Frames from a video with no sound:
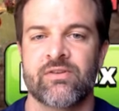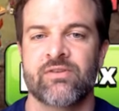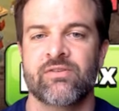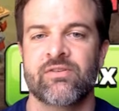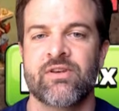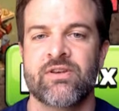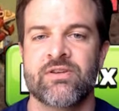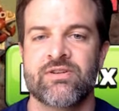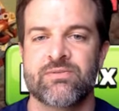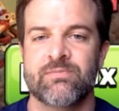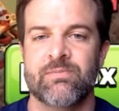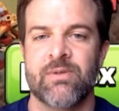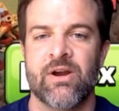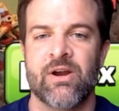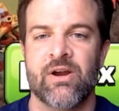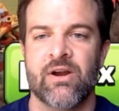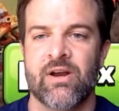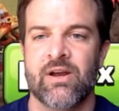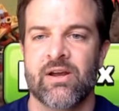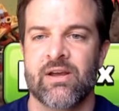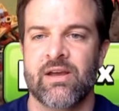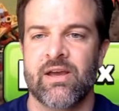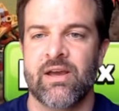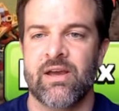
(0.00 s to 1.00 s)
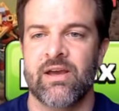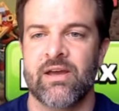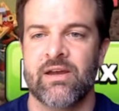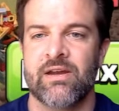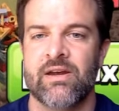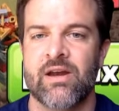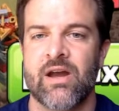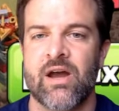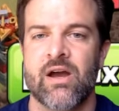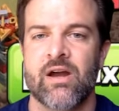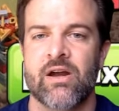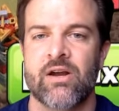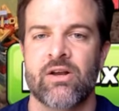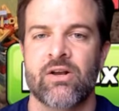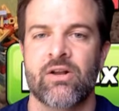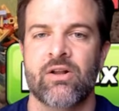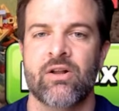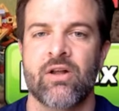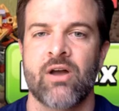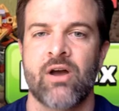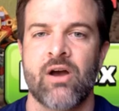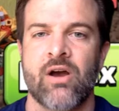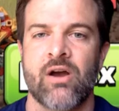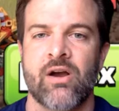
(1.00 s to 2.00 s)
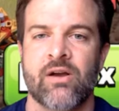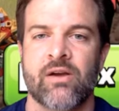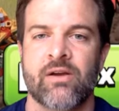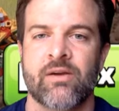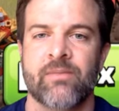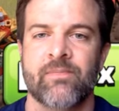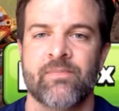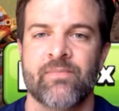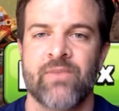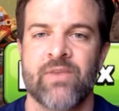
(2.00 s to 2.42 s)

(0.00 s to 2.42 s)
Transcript: Siege Barrack at 9 o'clock.